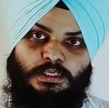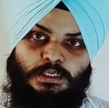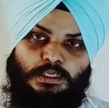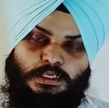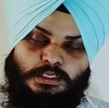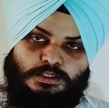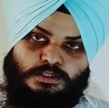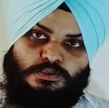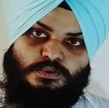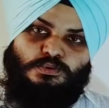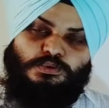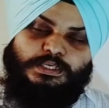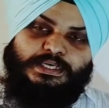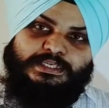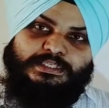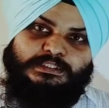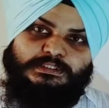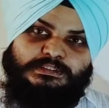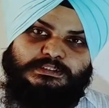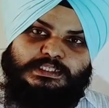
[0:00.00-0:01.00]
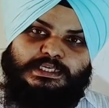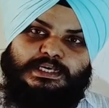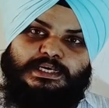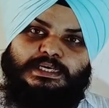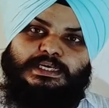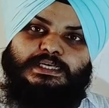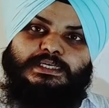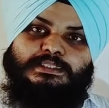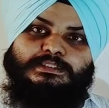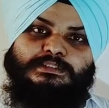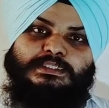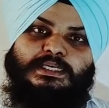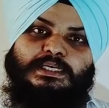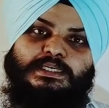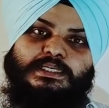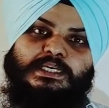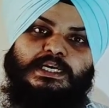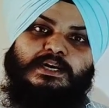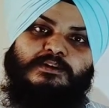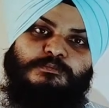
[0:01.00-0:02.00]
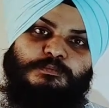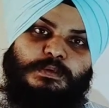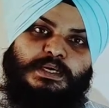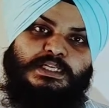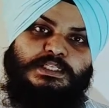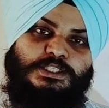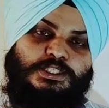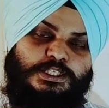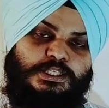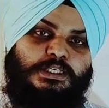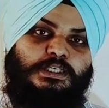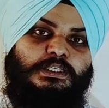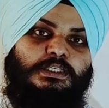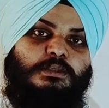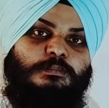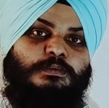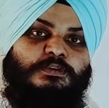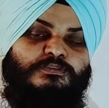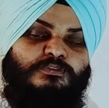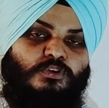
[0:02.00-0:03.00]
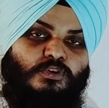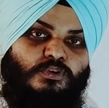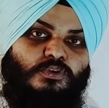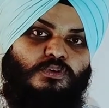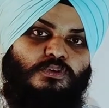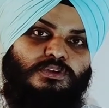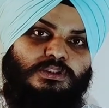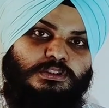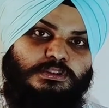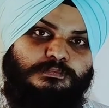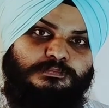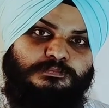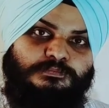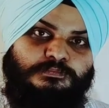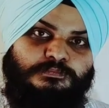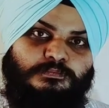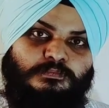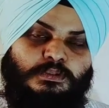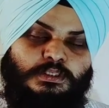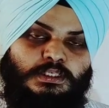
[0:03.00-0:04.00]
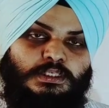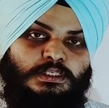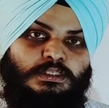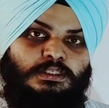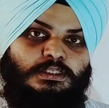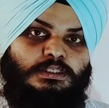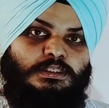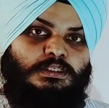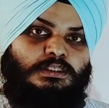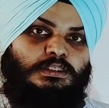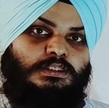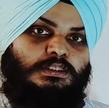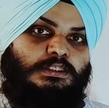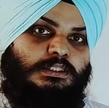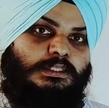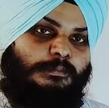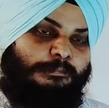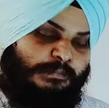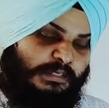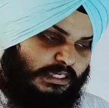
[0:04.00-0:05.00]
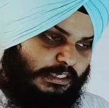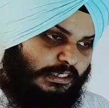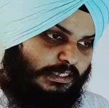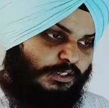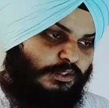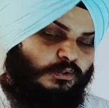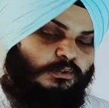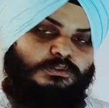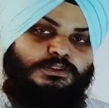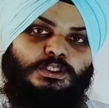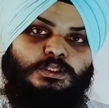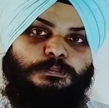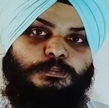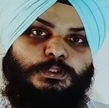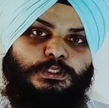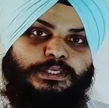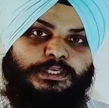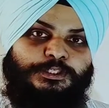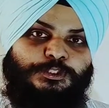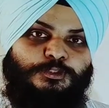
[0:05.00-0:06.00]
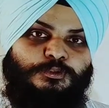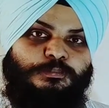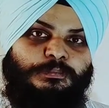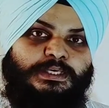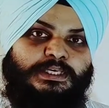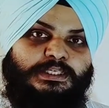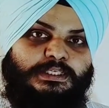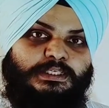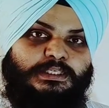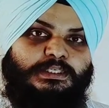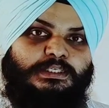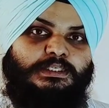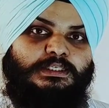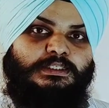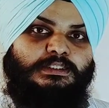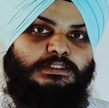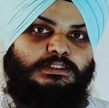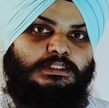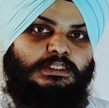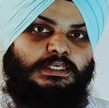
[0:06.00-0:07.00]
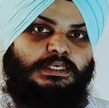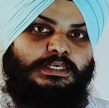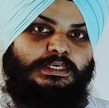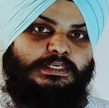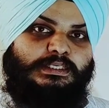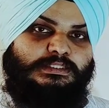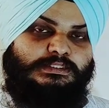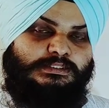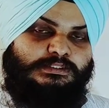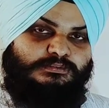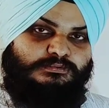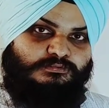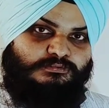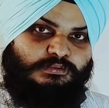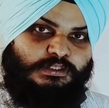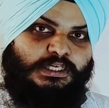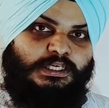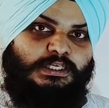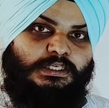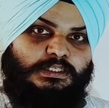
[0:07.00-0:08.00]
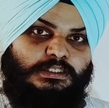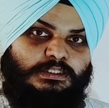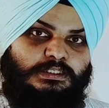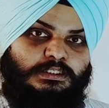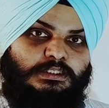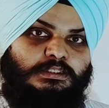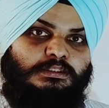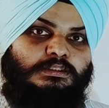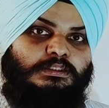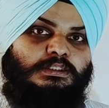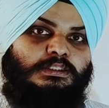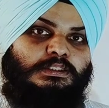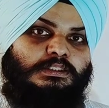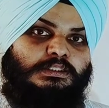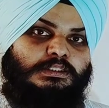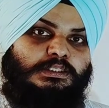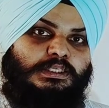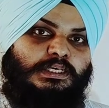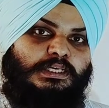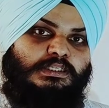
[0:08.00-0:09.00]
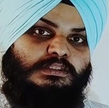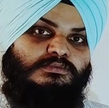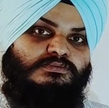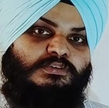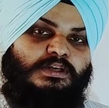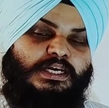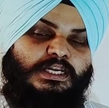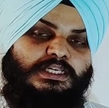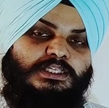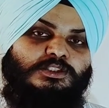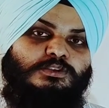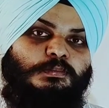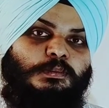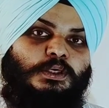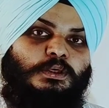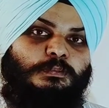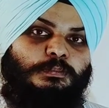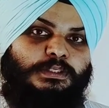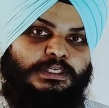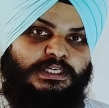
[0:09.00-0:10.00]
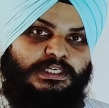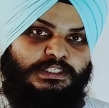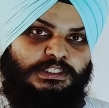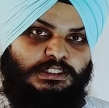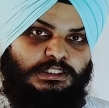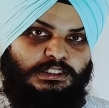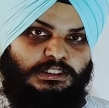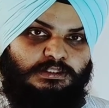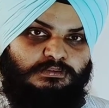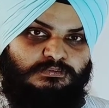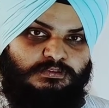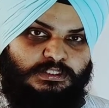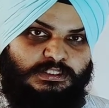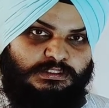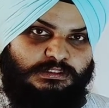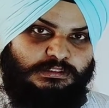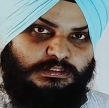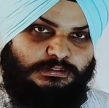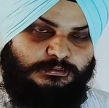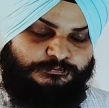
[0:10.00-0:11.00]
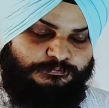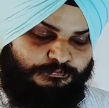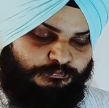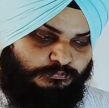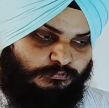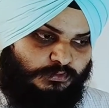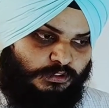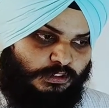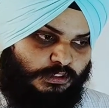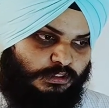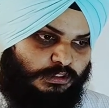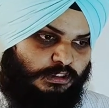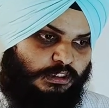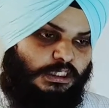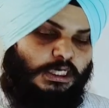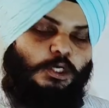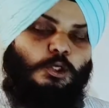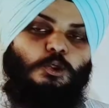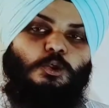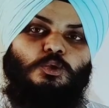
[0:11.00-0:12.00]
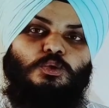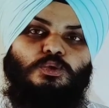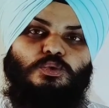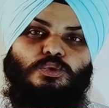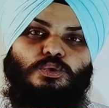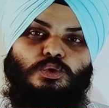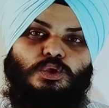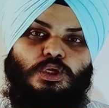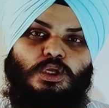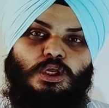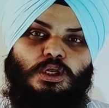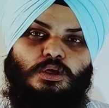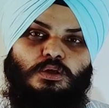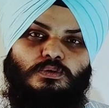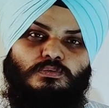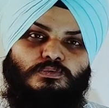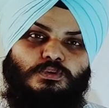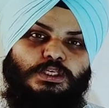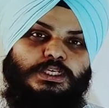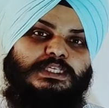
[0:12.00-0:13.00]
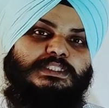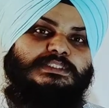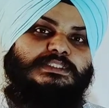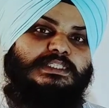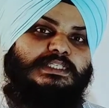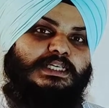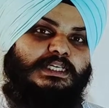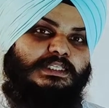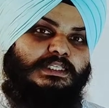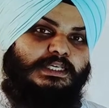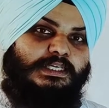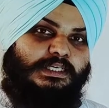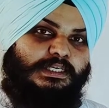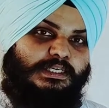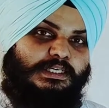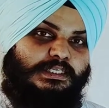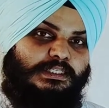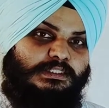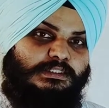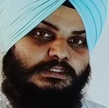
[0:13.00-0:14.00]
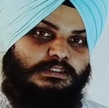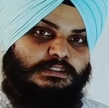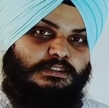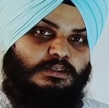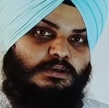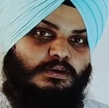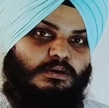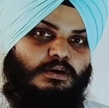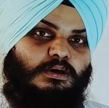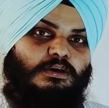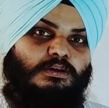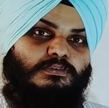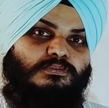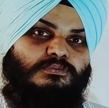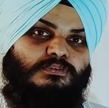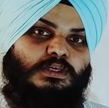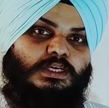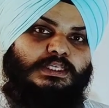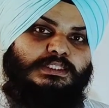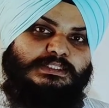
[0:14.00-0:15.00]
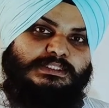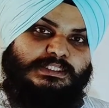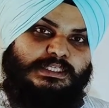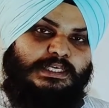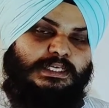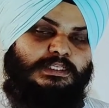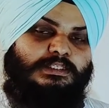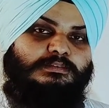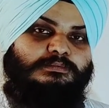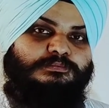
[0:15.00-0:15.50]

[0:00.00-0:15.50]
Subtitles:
Students, as I have mentioned before, the main use of potentiometer is where there is very small potential difference. Now we consider the case of a cell